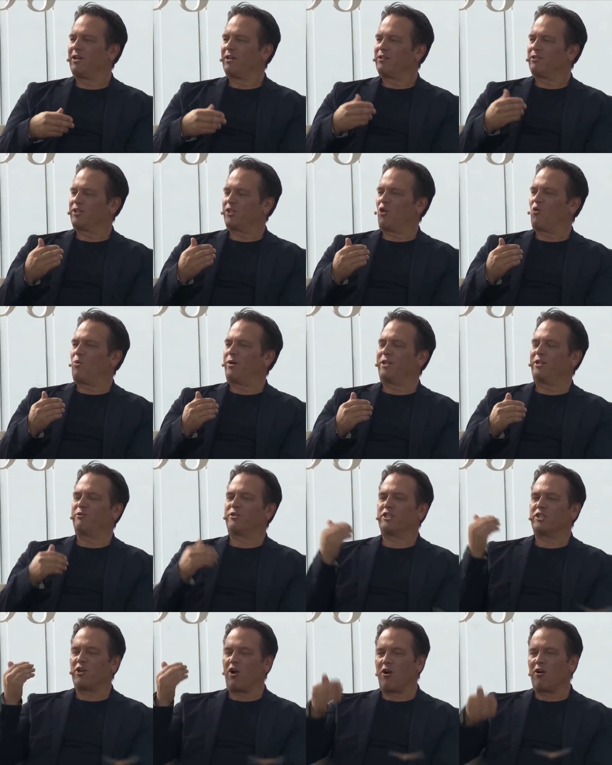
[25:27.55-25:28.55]
So when you
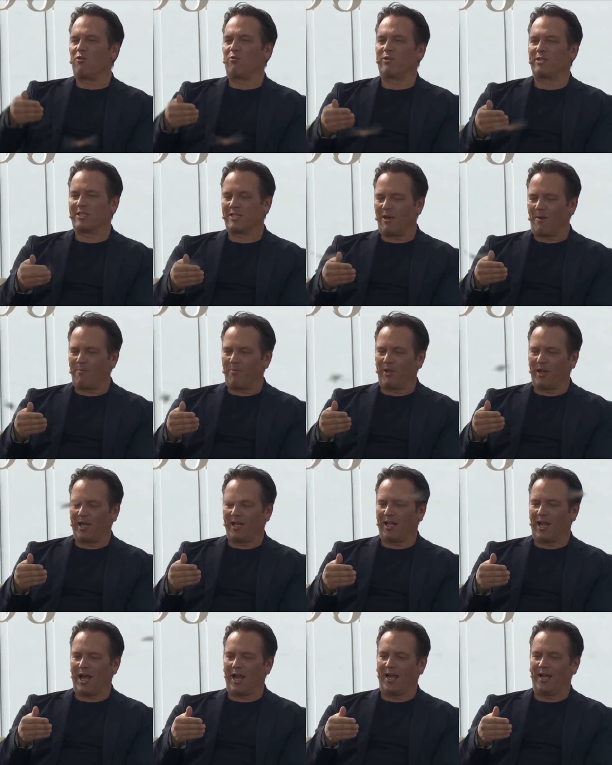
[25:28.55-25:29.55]
start with something
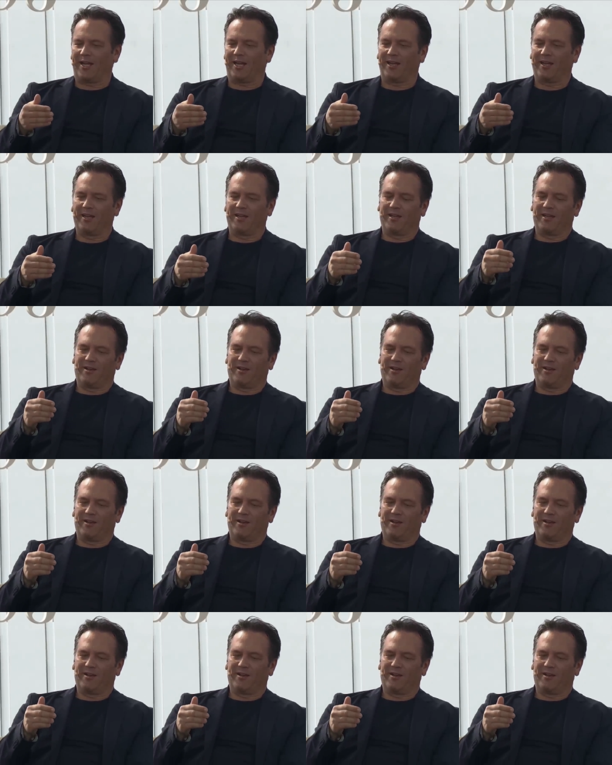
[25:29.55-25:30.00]
like